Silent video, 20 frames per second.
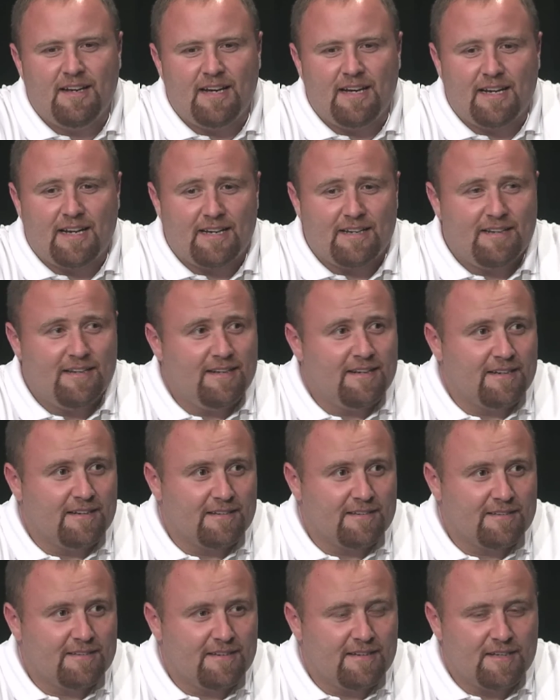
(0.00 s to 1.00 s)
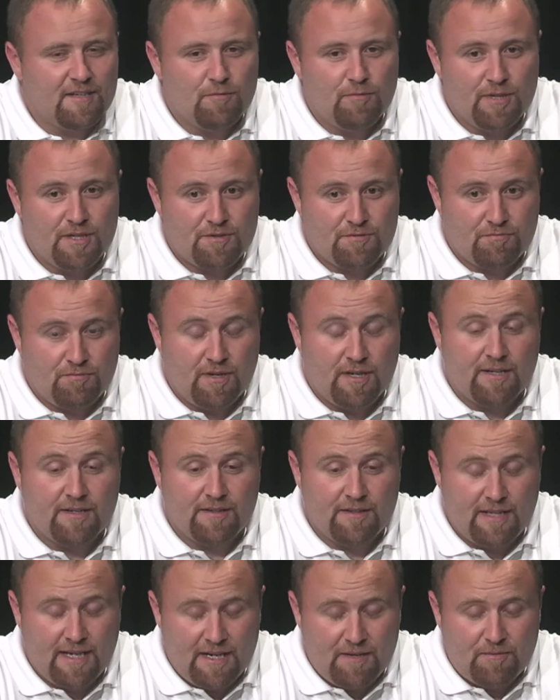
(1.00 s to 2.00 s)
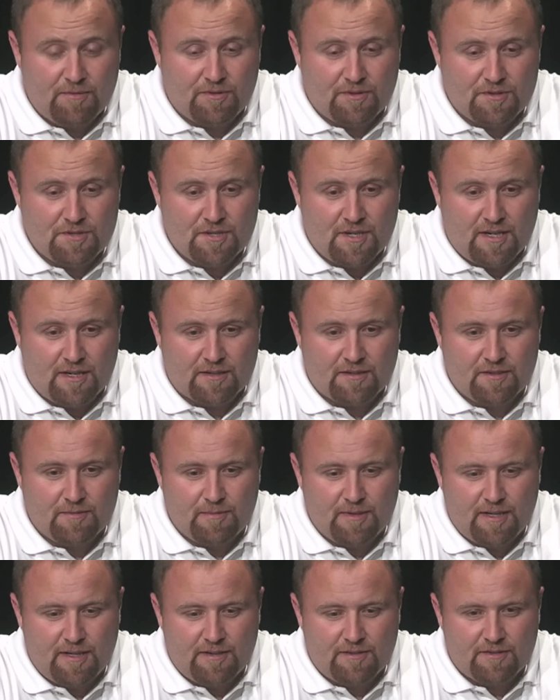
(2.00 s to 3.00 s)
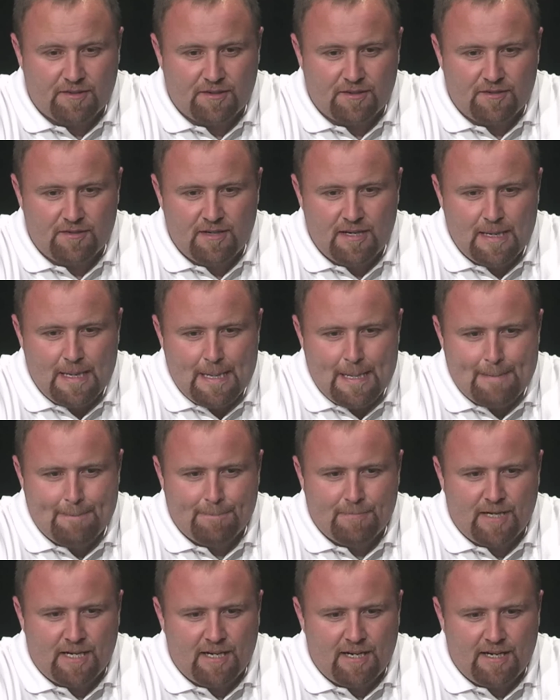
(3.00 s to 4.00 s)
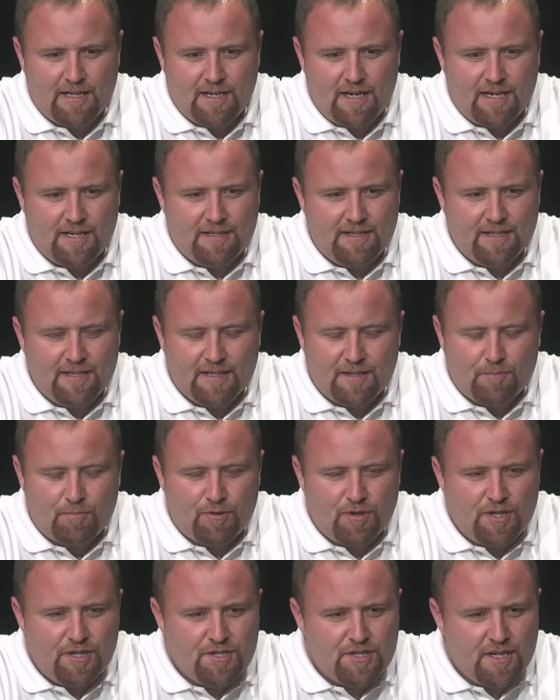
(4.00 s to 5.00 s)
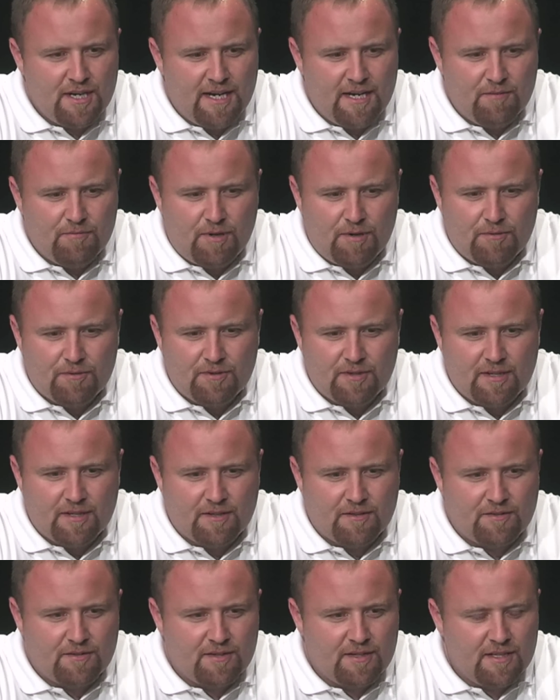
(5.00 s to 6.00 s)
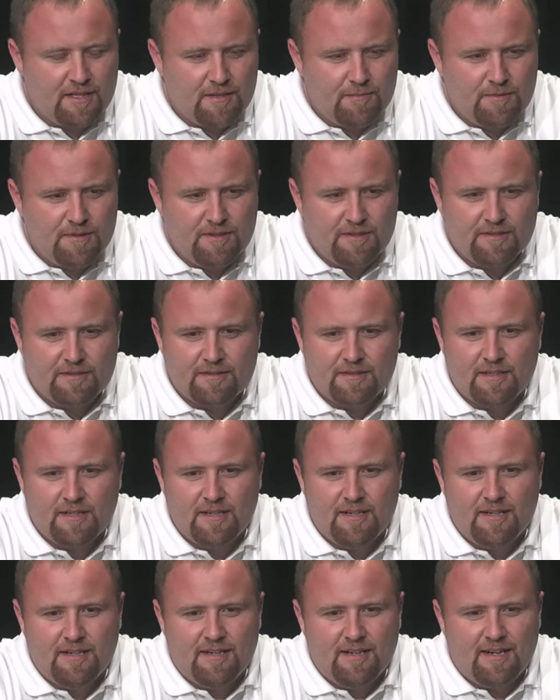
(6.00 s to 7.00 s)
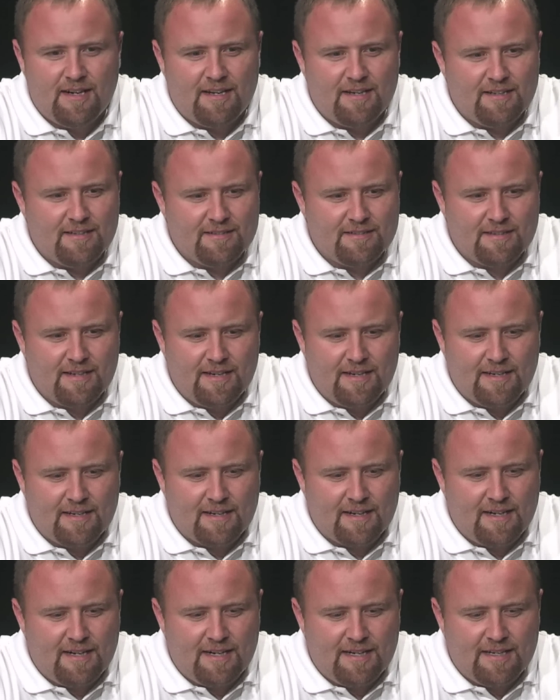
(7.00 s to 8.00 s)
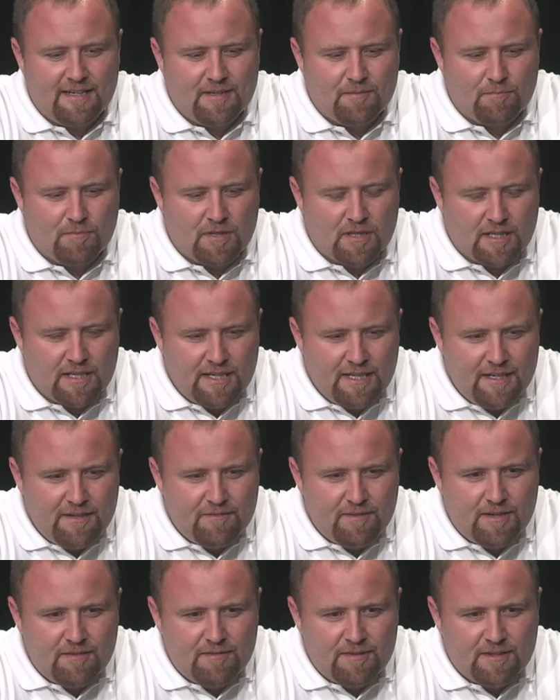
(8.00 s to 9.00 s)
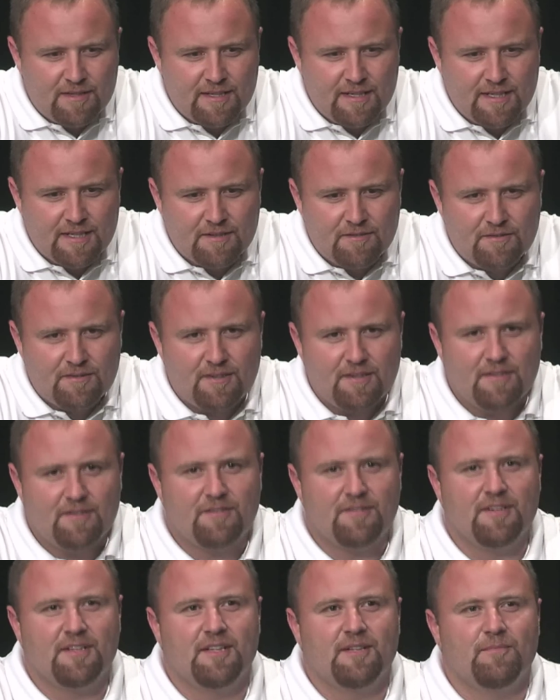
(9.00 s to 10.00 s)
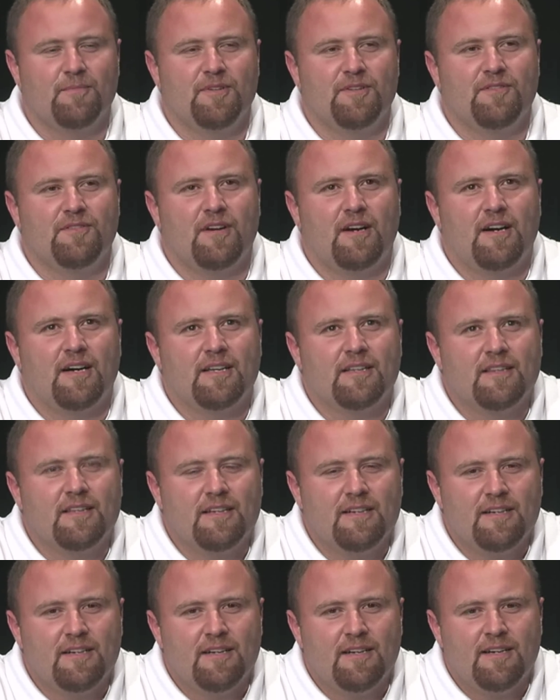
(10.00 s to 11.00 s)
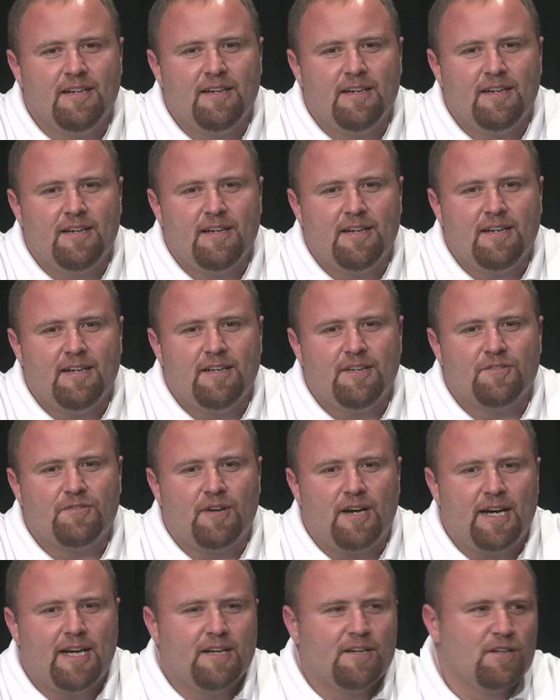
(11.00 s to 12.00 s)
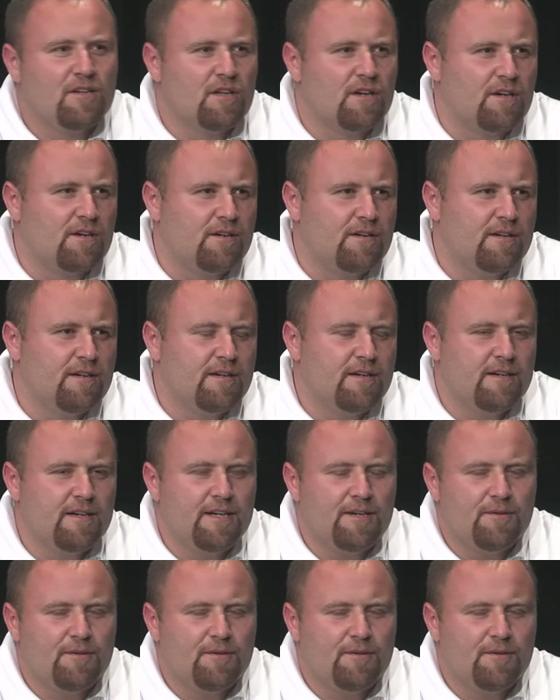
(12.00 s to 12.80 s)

And I didn't, that was a shock to me also. I didn't appreciate what was in the syllabus. I didn't believe everything that was in the syllabus, oddly. So I had to learn.